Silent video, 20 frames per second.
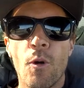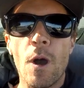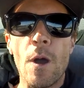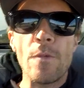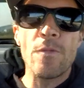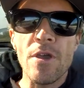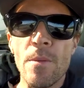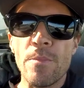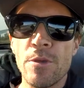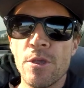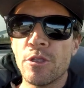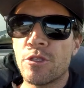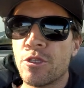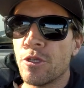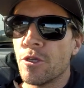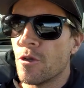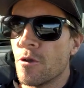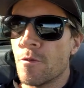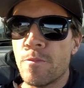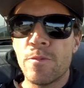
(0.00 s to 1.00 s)
What's up,
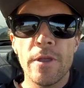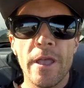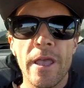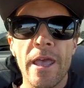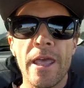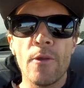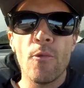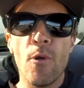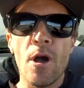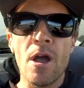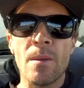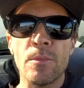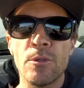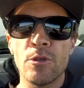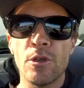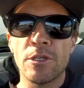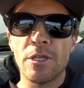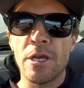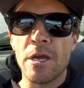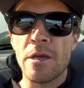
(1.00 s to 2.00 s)
YouTube? And welcome
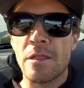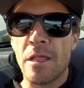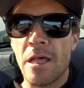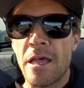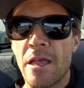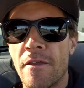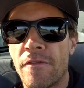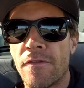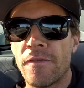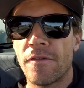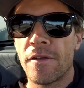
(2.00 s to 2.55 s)
to A Doug's Life.